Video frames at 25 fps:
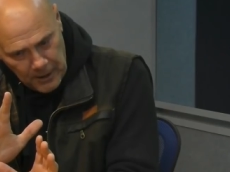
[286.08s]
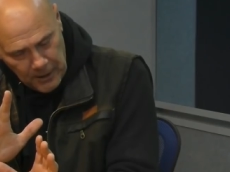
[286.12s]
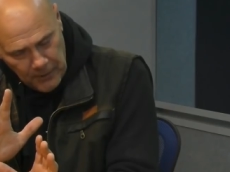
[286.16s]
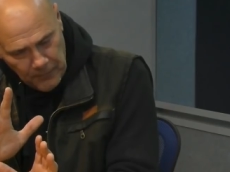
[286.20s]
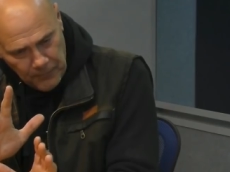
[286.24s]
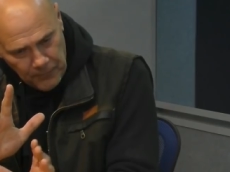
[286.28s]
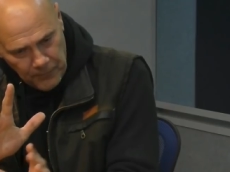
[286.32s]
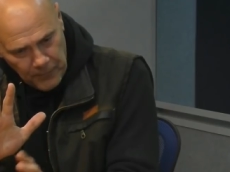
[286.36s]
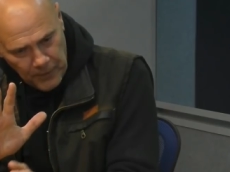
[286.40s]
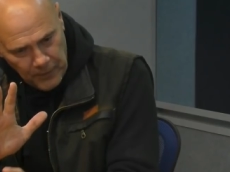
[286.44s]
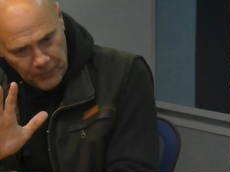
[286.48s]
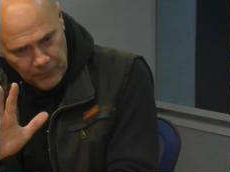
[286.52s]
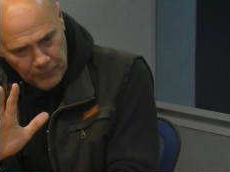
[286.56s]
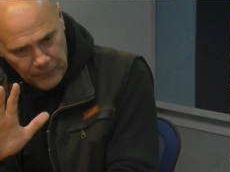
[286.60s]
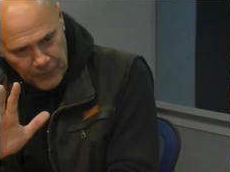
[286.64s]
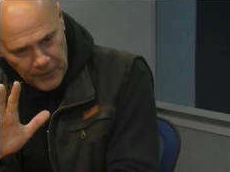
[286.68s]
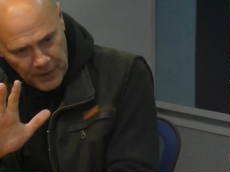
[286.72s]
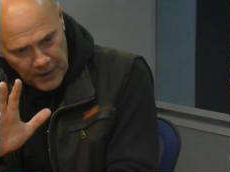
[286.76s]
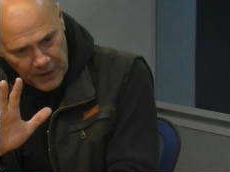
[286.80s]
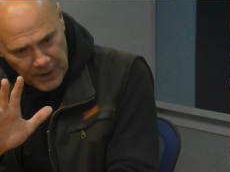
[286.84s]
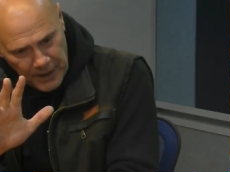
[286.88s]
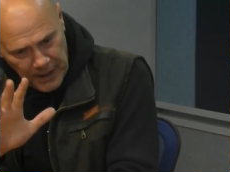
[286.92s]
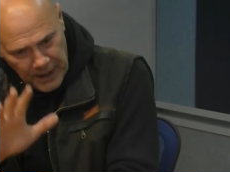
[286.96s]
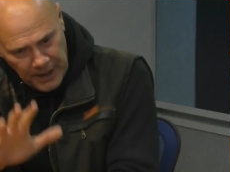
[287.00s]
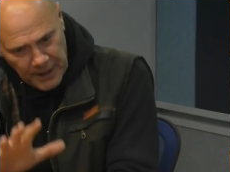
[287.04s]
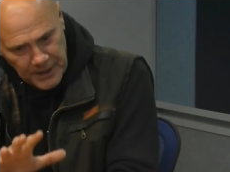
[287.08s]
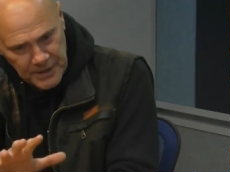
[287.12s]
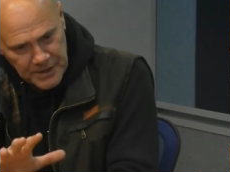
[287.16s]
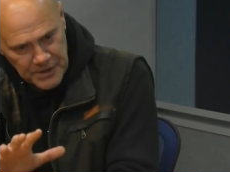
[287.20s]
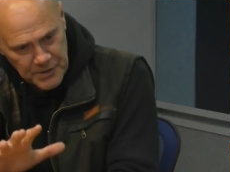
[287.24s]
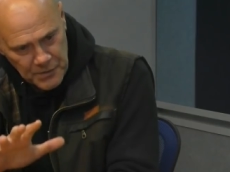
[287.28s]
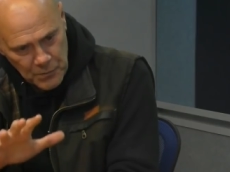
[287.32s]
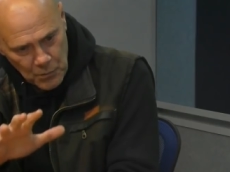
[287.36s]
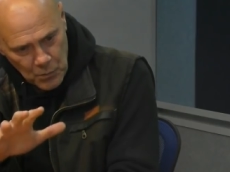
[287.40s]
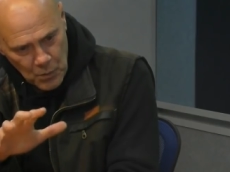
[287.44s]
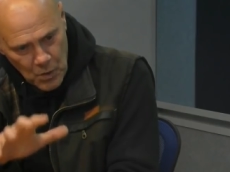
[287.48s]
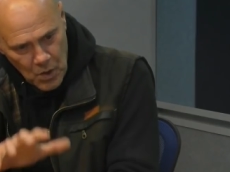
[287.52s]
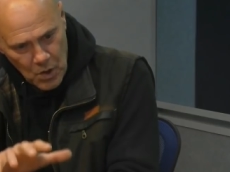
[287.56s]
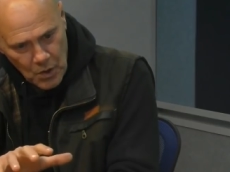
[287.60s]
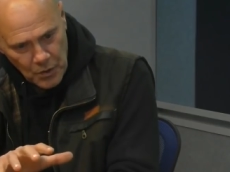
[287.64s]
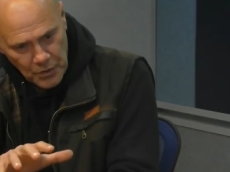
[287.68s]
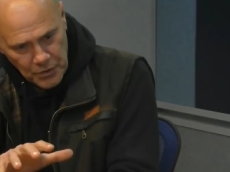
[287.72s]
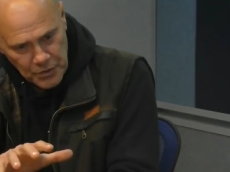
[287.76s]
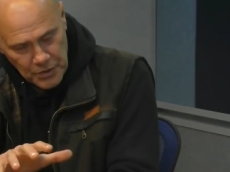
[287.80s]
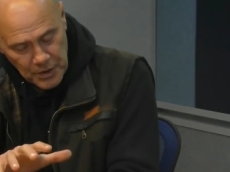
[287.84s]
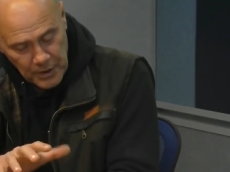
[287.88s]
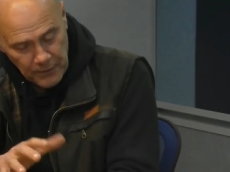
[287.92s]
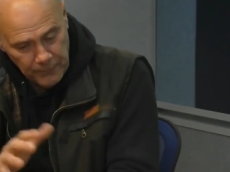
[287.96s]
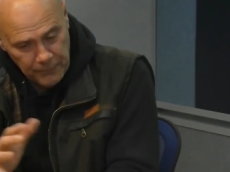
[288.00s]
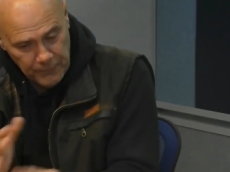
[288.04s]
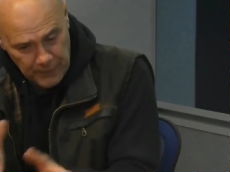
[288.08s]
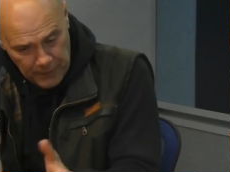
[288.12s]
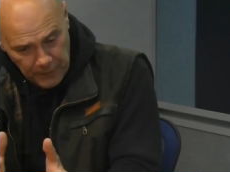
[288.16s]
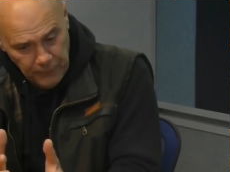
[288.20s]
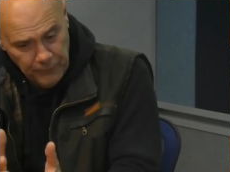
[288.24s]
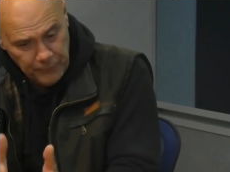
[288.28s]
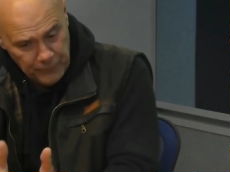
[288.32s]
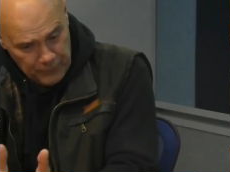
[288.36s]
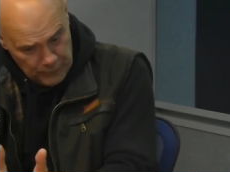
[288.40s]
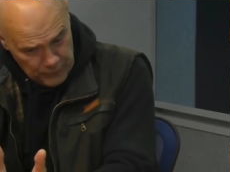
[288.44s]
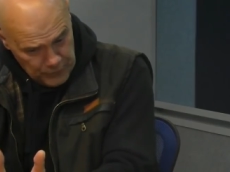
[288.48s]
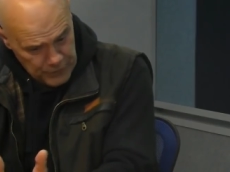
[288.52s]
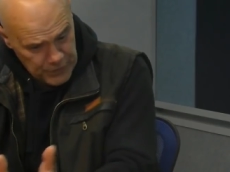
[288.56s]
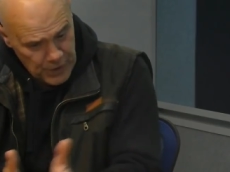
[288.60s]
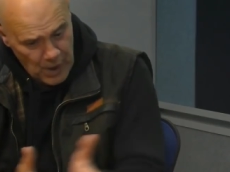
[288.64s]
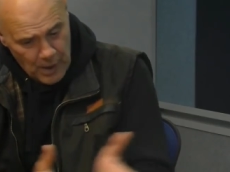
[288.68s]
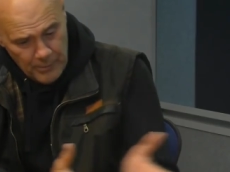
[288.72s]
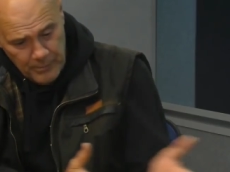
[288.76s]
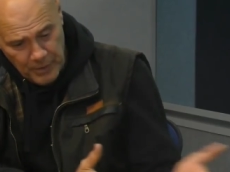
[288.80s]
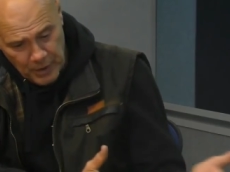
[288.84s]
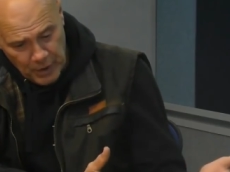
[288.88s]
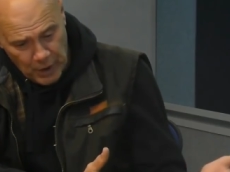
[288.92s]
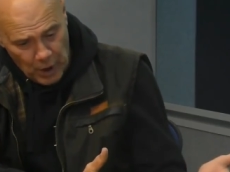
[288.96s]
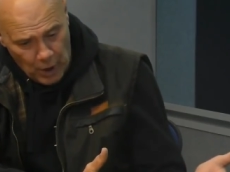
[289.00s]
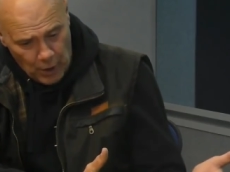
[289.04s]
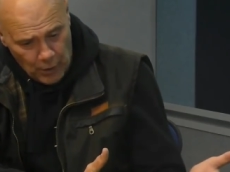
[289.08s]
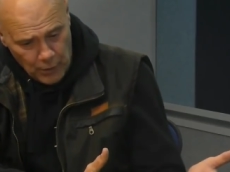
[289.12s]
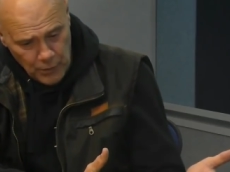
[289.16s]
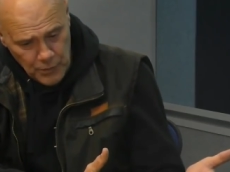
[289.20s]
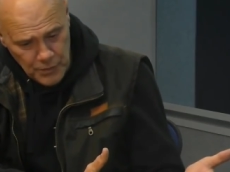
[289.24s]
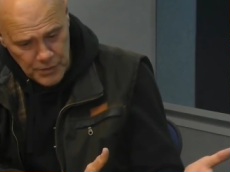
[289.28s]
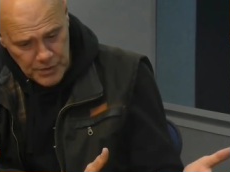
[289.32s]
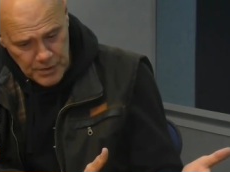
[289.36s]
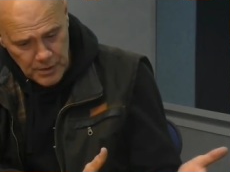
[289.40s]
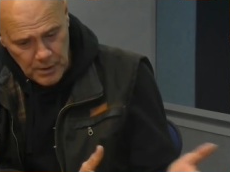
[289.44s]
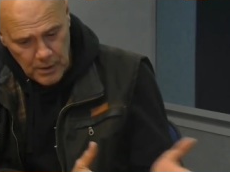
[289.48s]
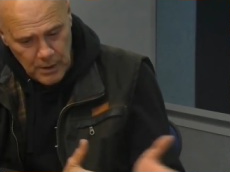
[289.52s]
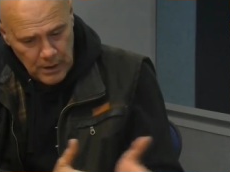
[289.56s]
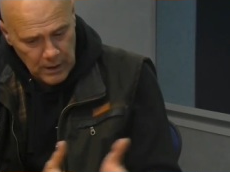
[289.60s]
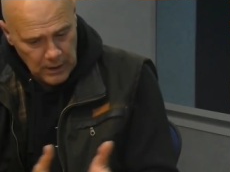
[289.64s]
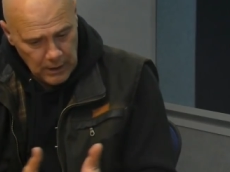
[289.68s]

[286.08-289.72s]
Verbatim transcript: if if the Nets want, if if Simon goes,